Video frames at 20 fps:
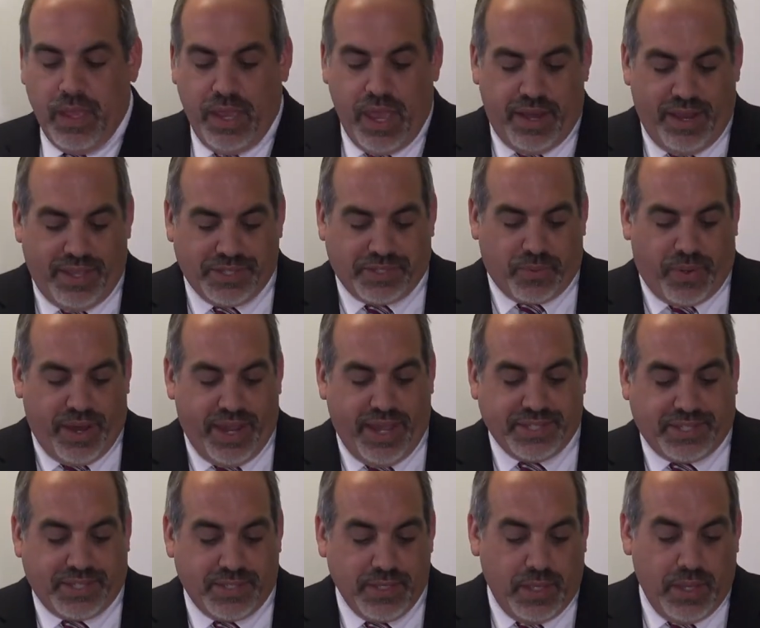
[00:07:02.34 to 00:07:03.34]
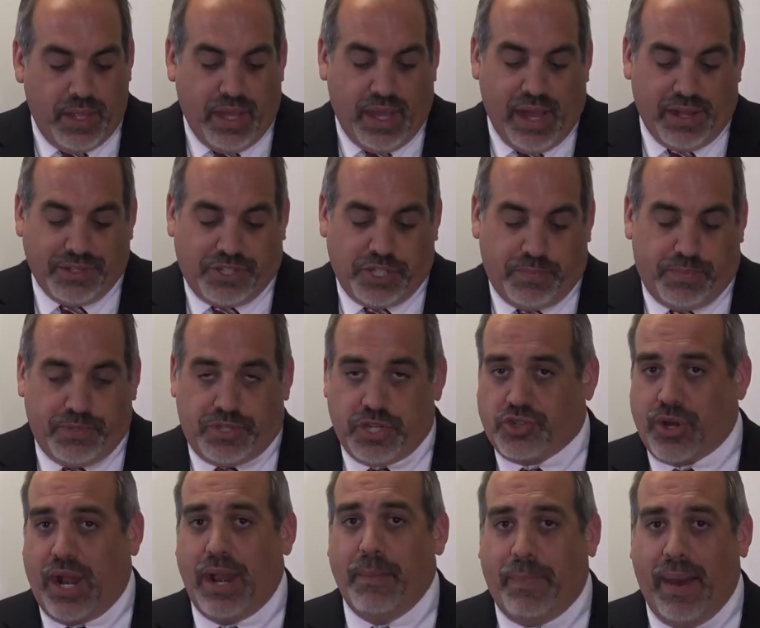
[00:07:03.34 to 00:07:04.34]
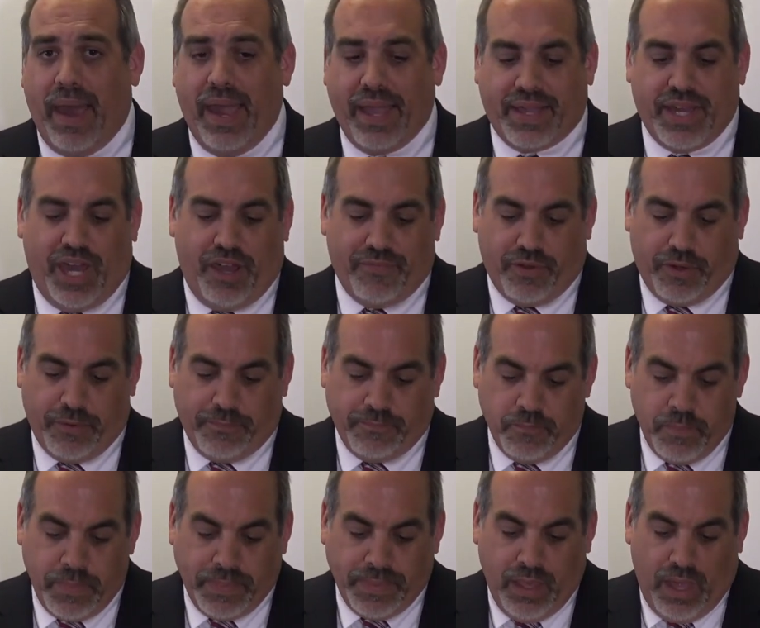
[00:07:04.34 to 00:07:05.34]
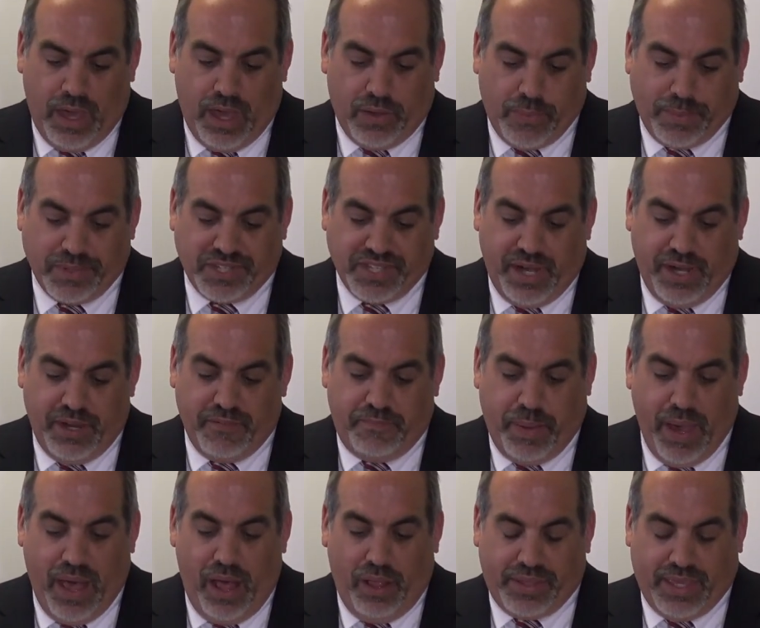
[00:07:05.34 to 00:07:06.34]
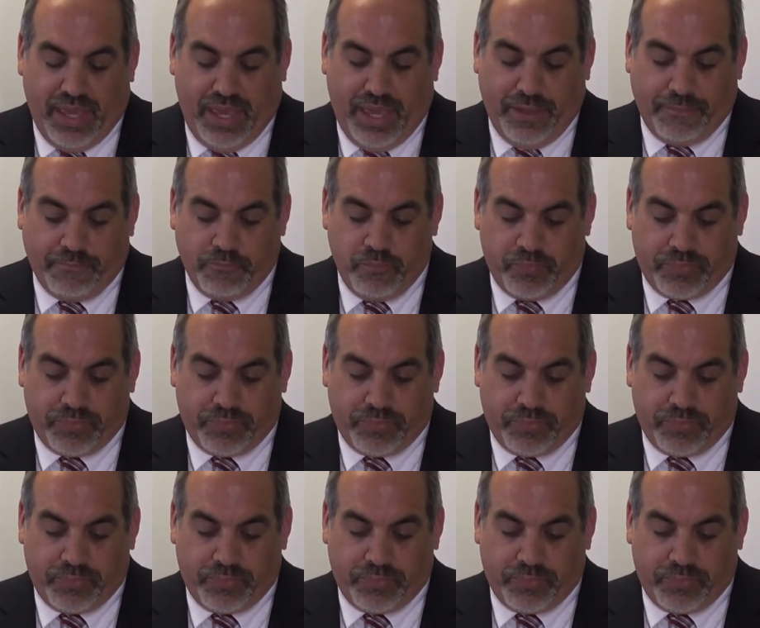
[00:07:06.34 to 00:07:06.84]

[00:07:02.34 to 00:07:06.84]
in his race to try to buy cover. Representative Pelkey.